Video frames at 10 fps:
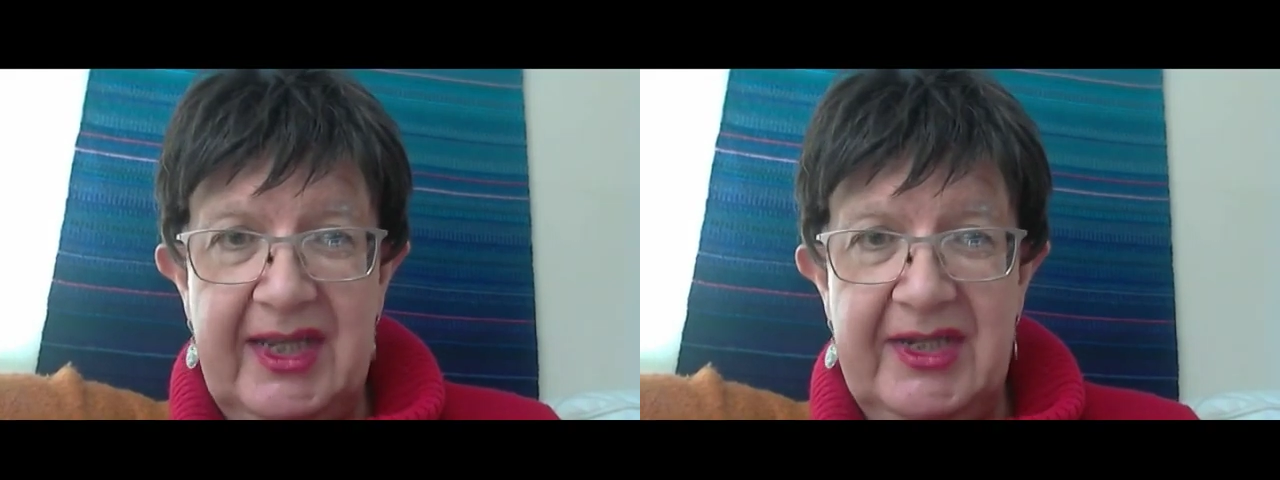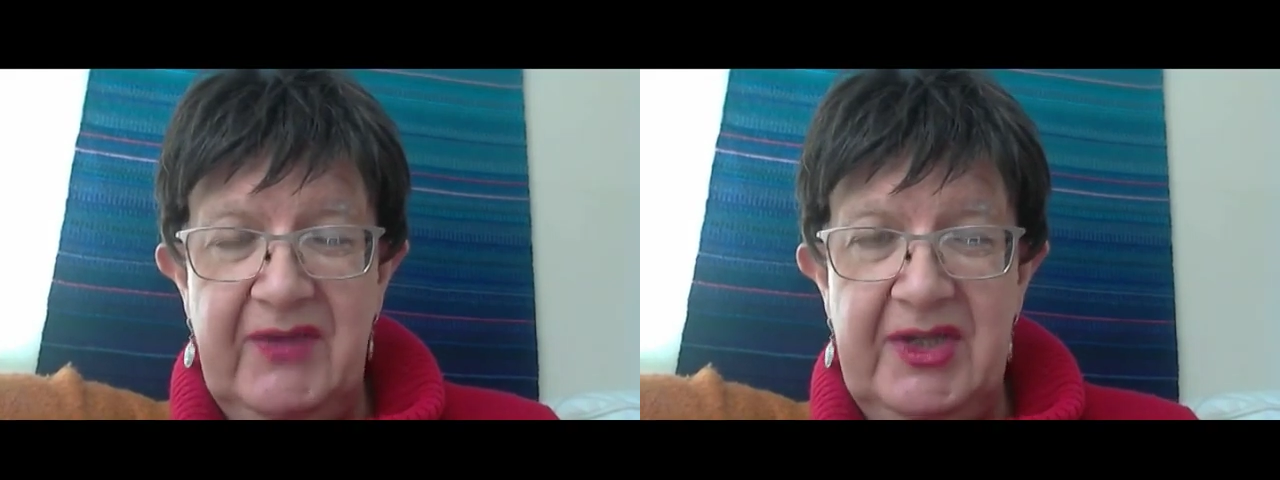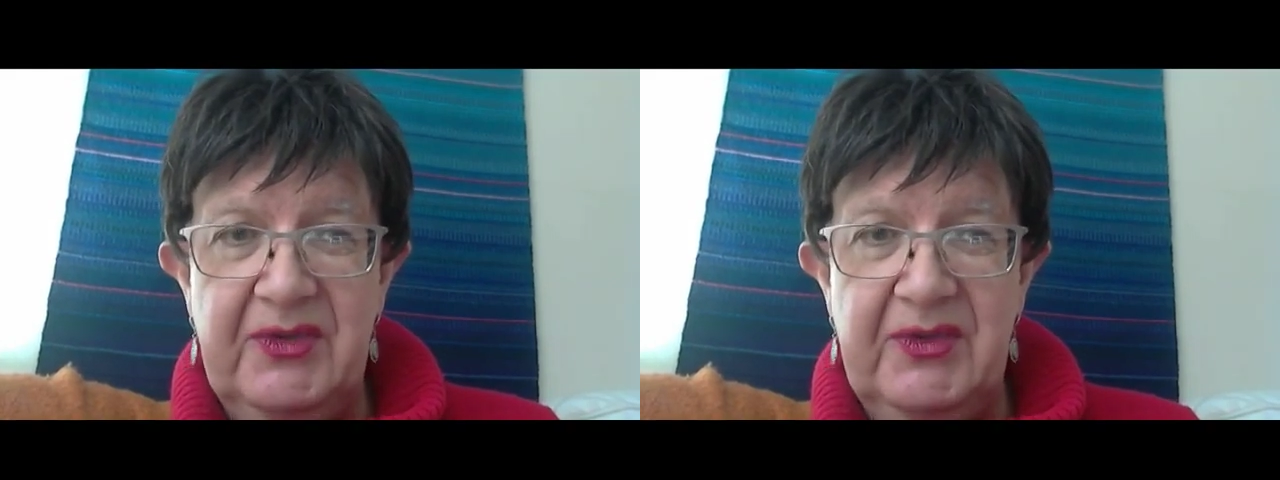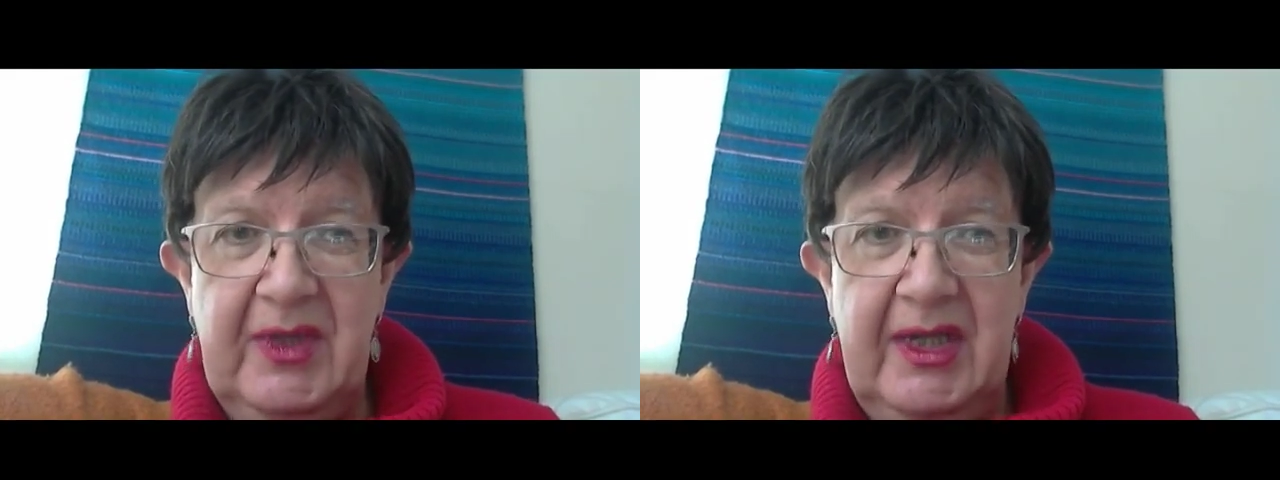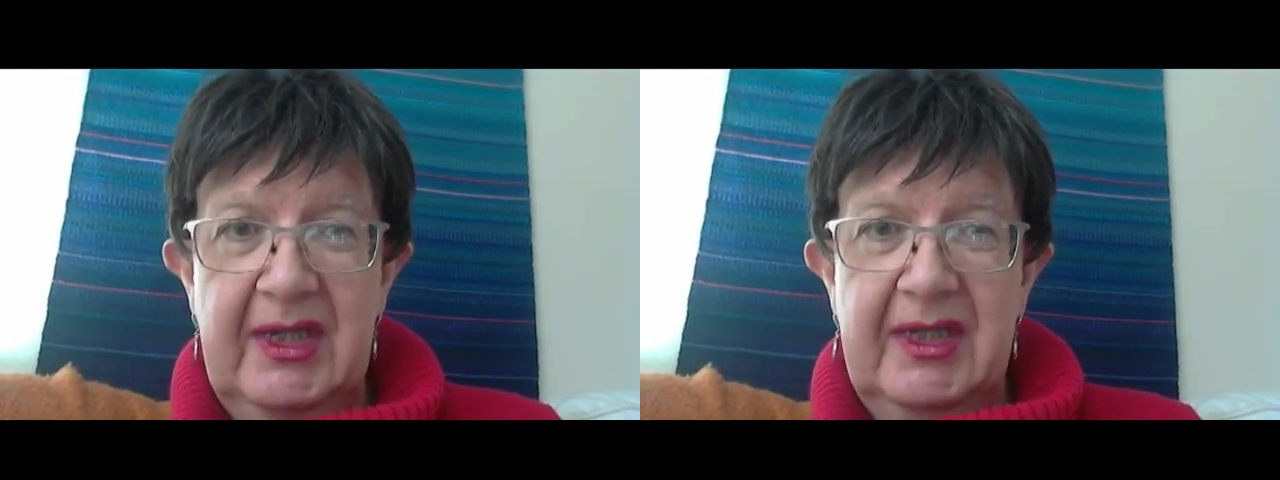
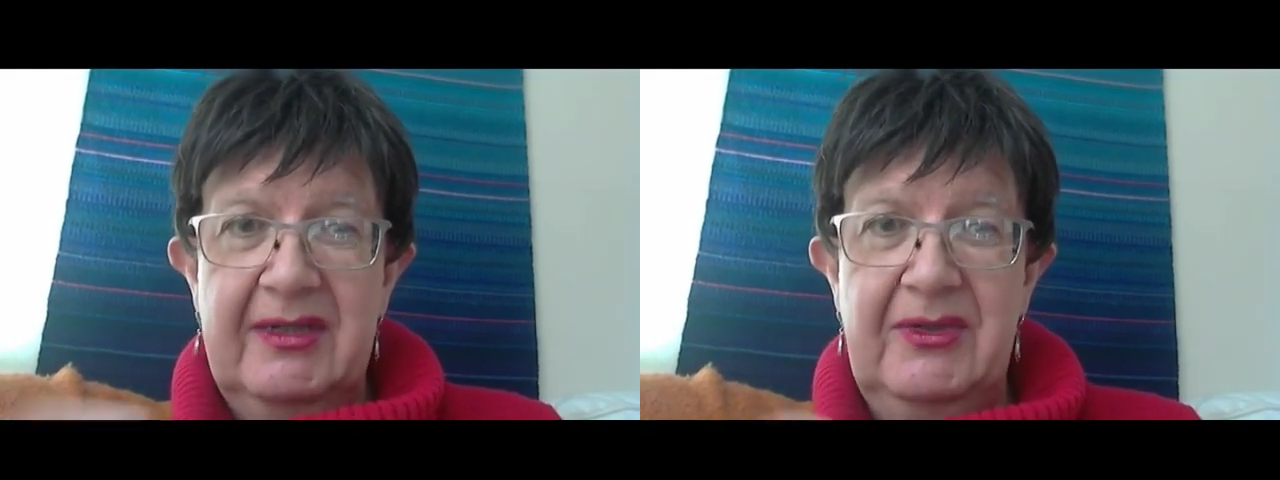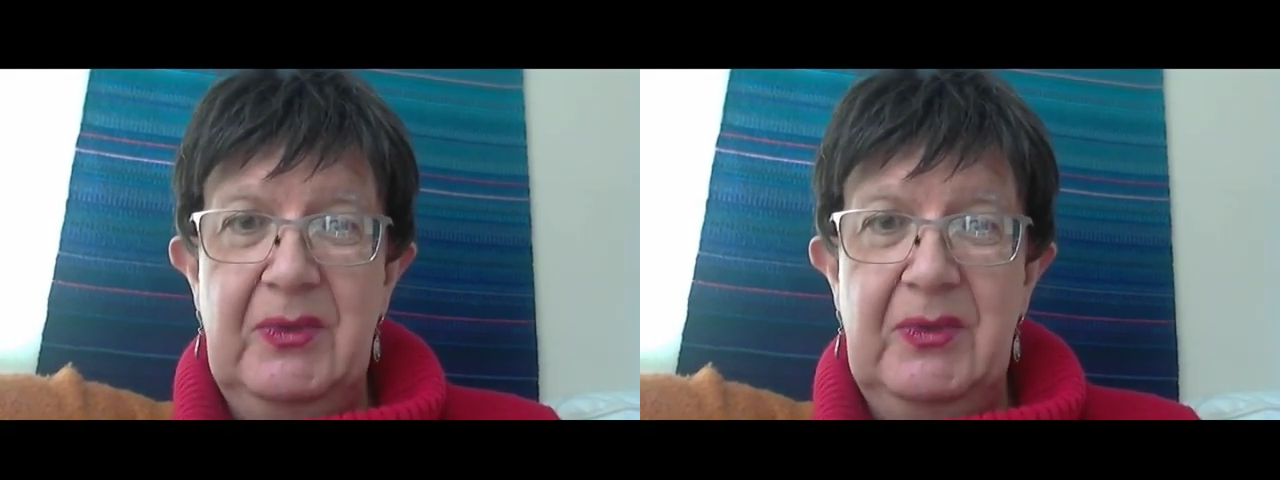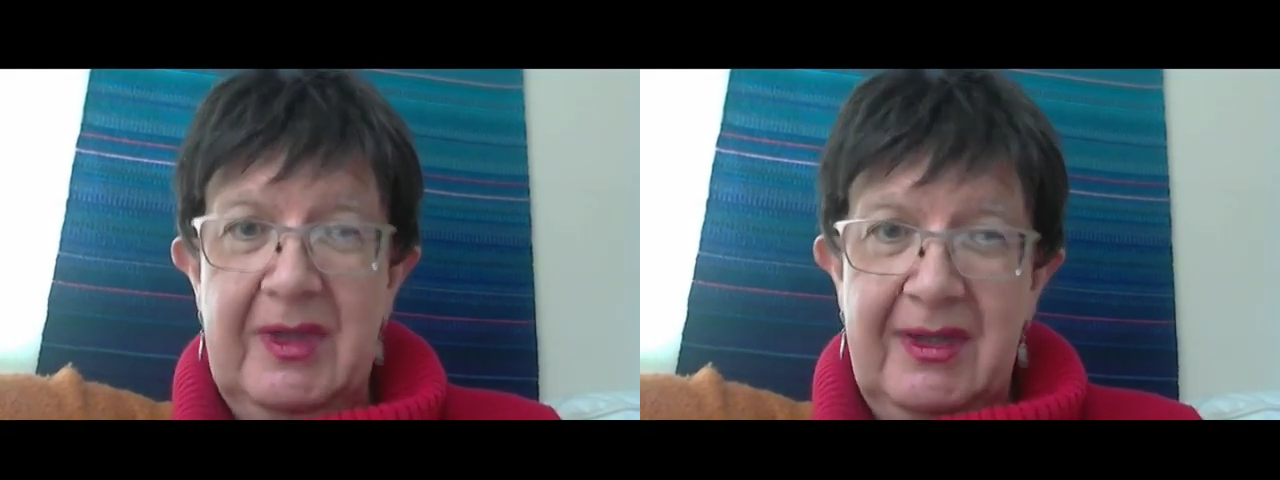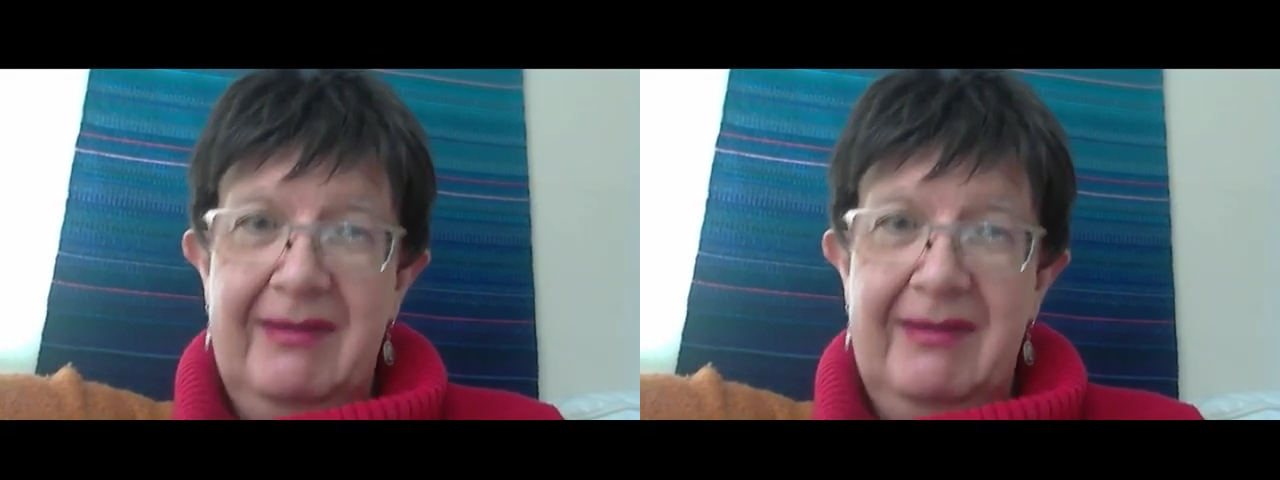individual who